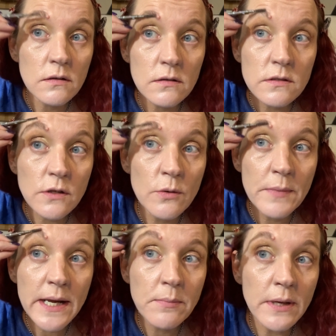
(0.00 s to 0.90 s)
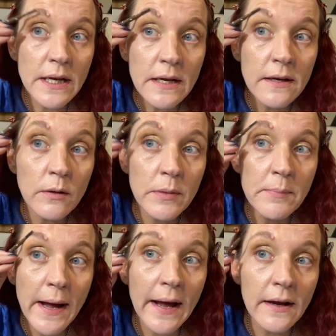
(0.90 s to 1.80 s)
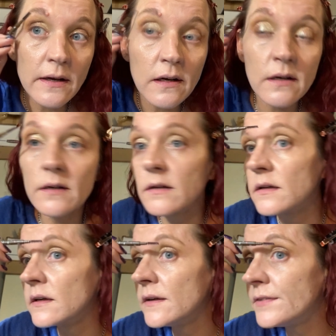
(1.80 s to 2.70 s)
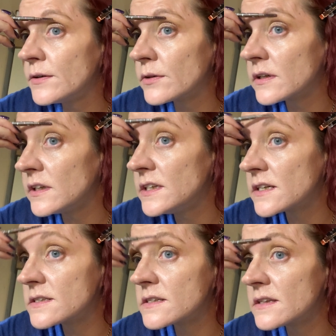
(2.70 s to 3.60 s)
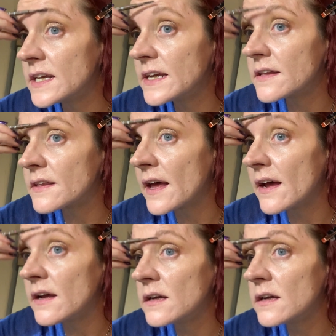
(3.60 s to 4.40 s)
So maybe he'll be back if he really does think that